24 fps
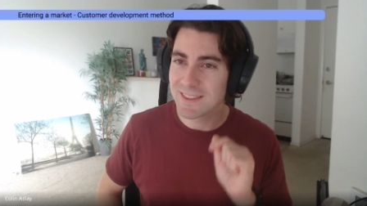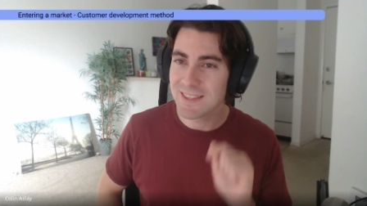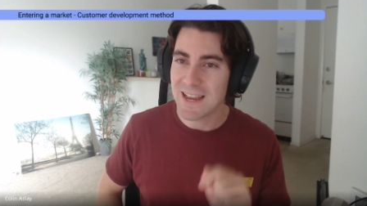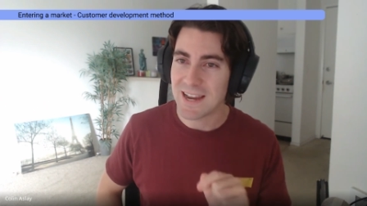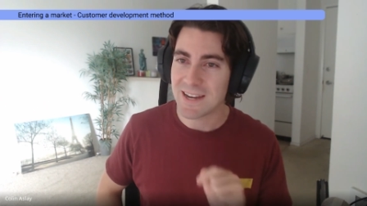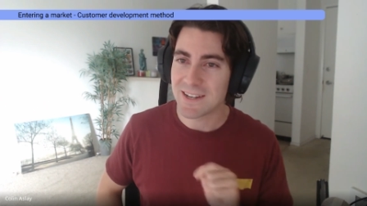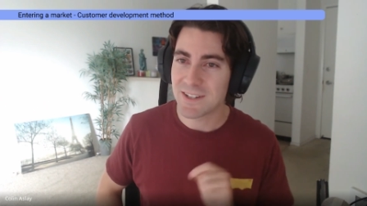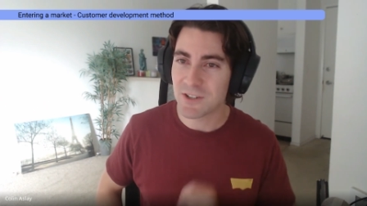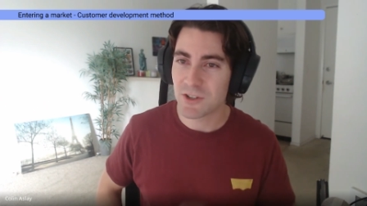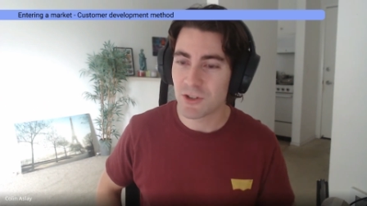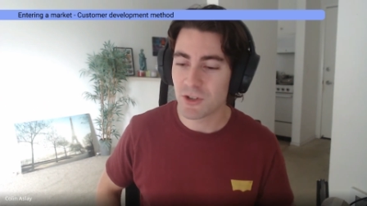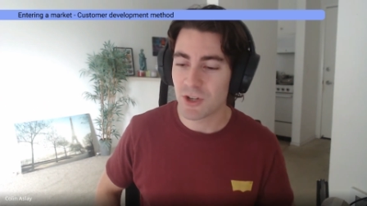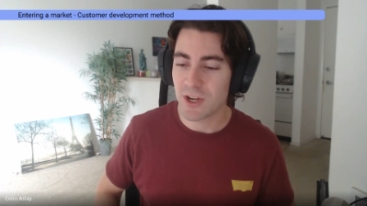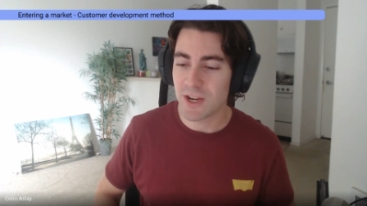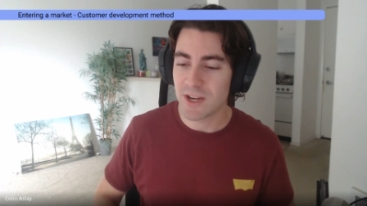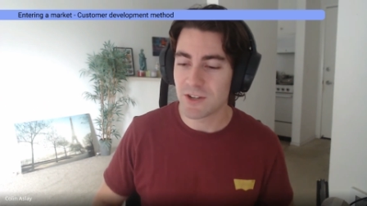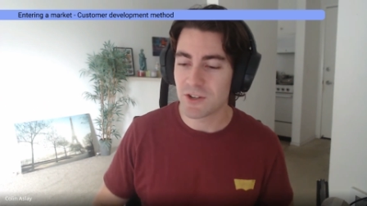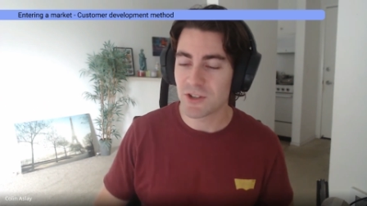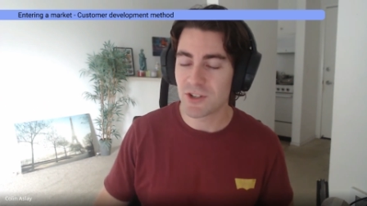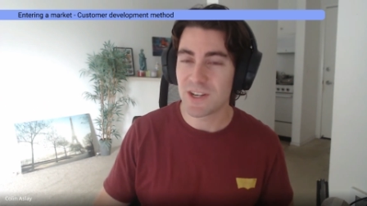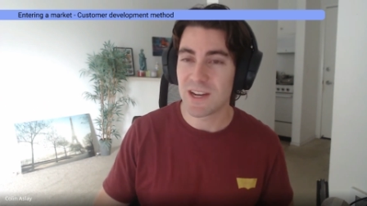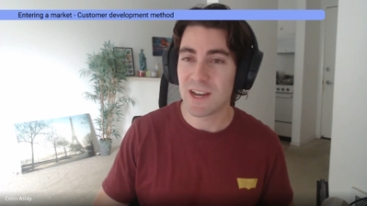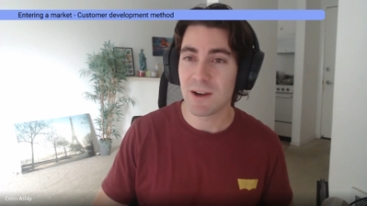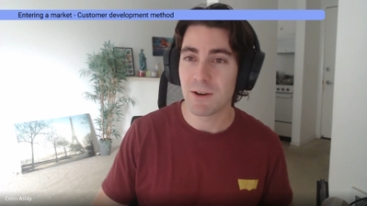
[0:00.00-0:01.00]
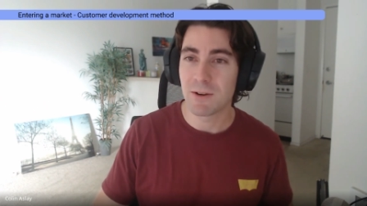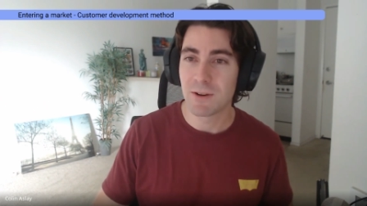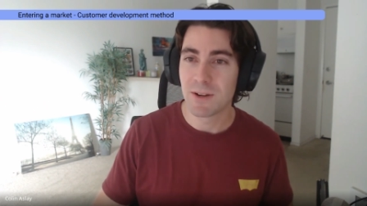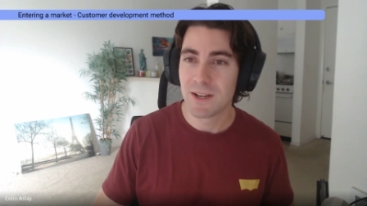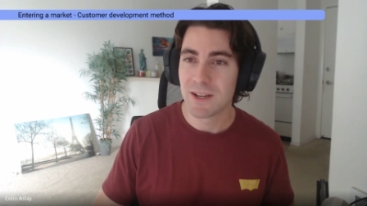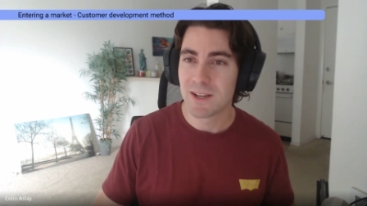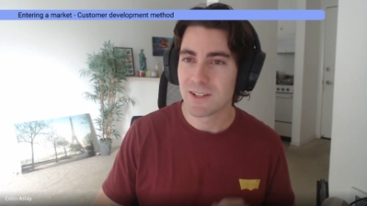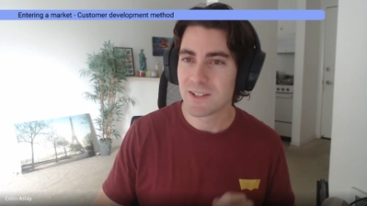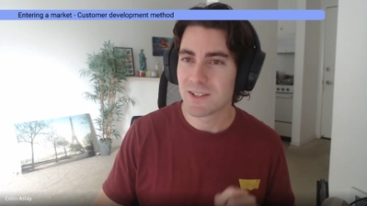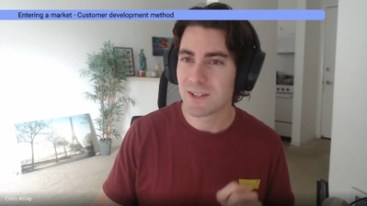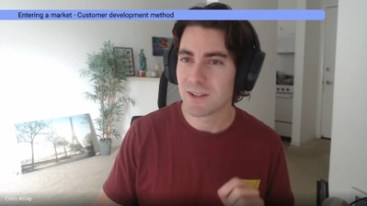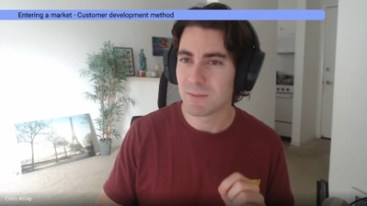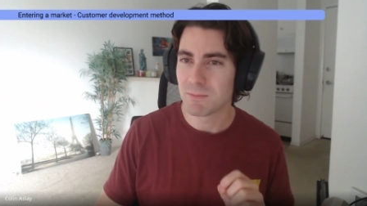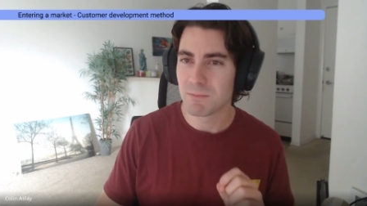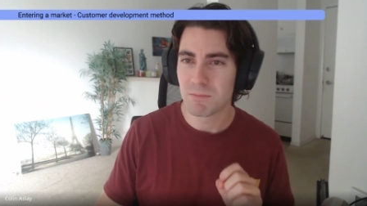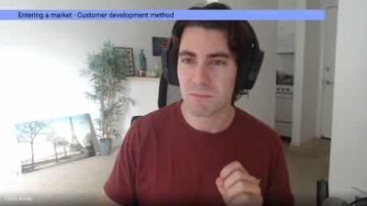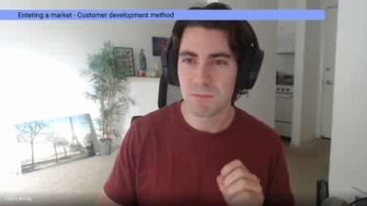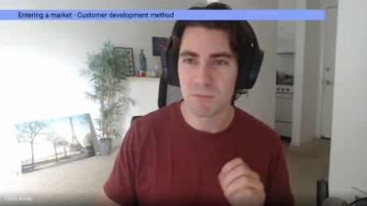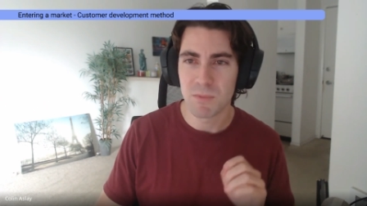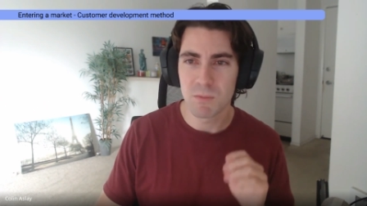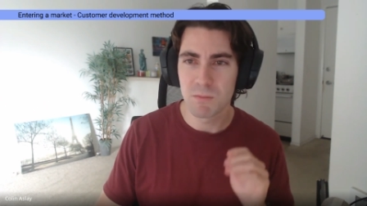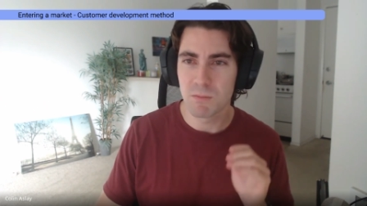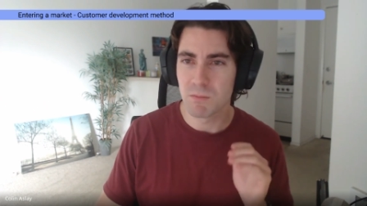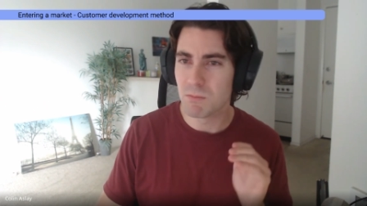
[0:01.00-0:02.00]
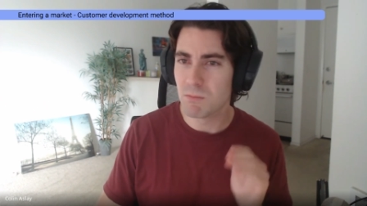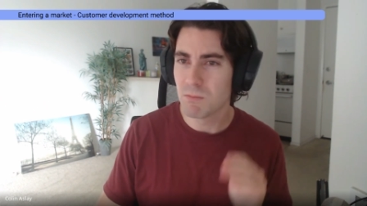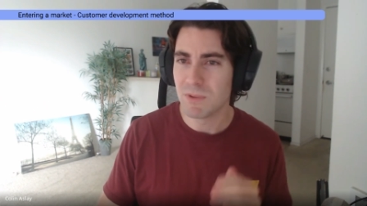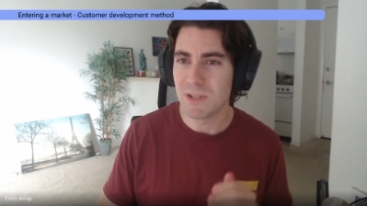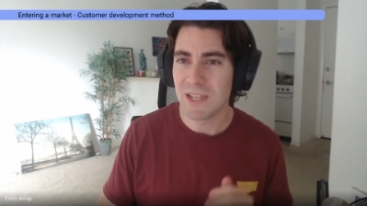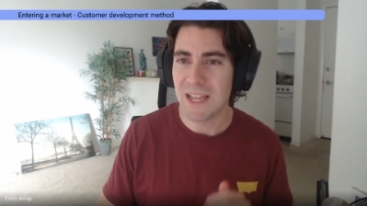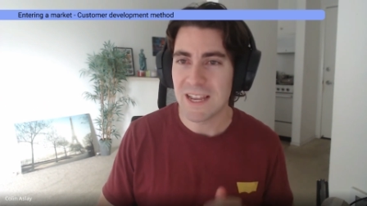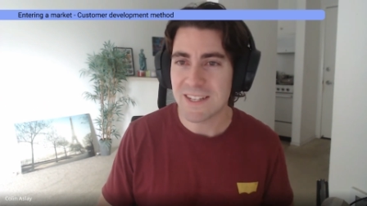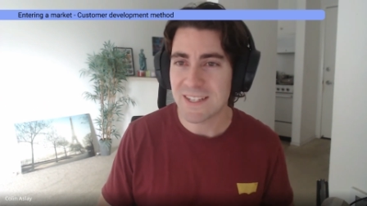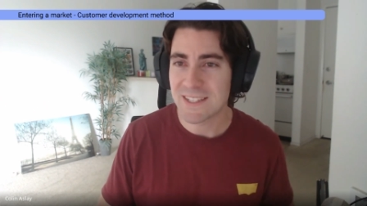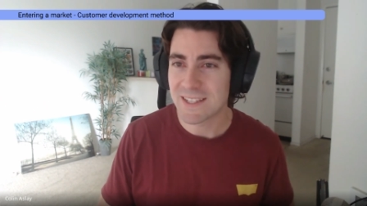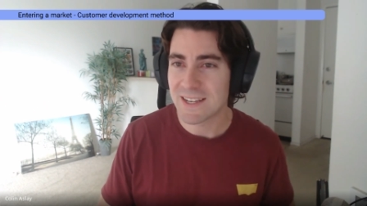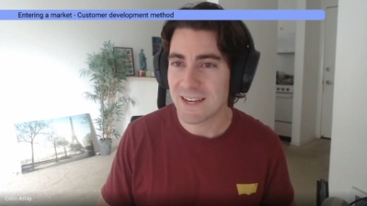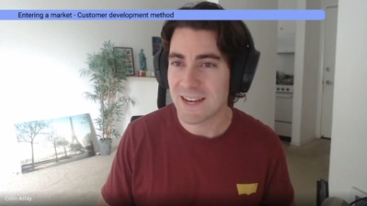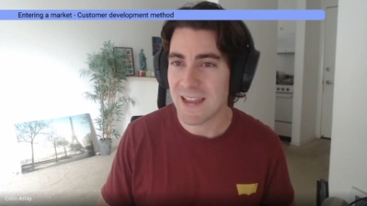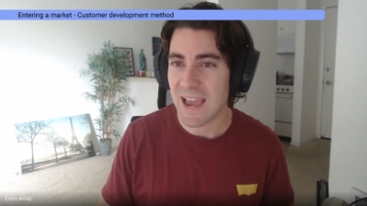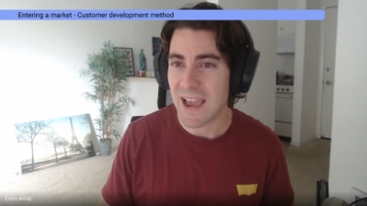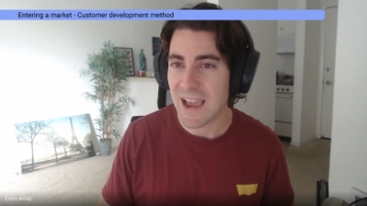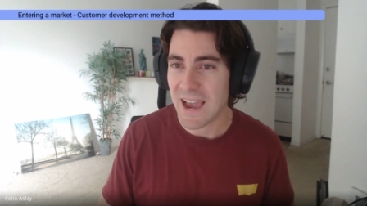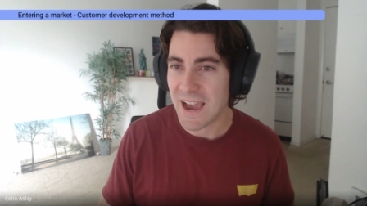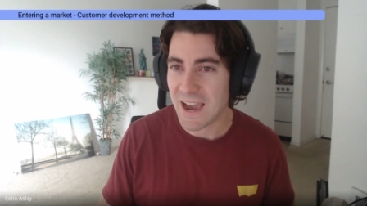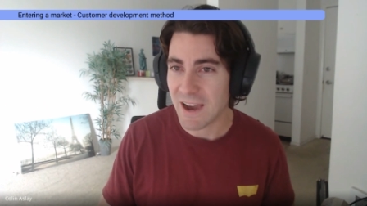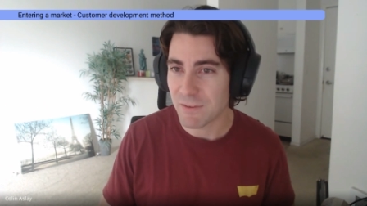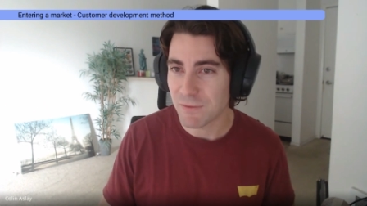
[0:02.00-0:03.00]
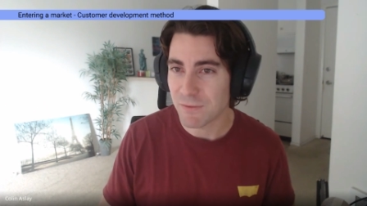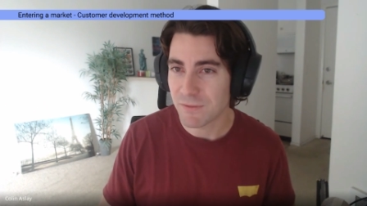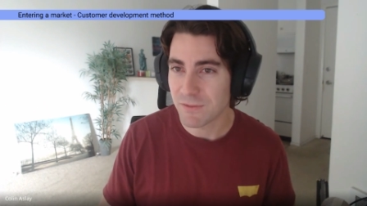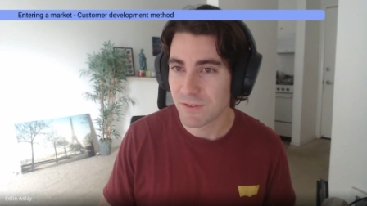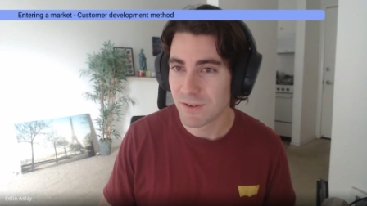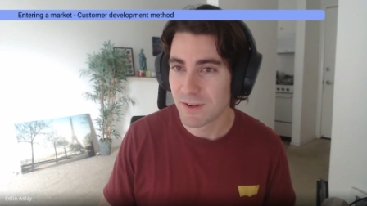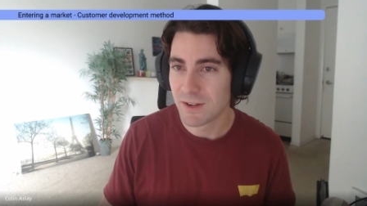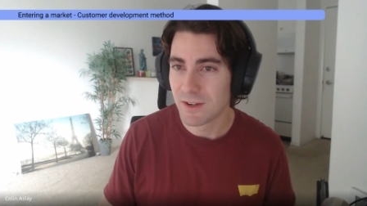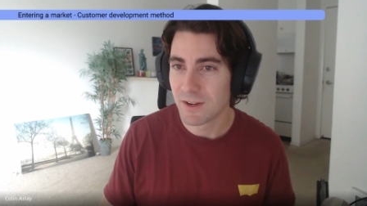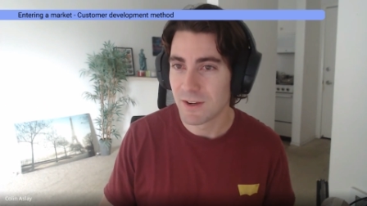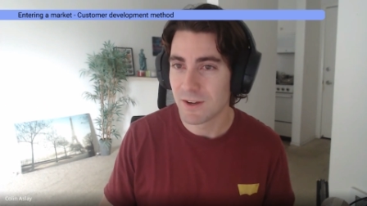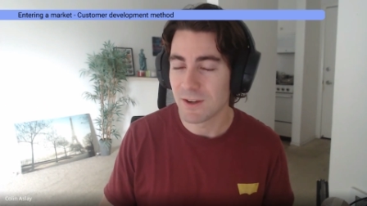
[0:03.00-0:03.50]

that has changed now to less than half,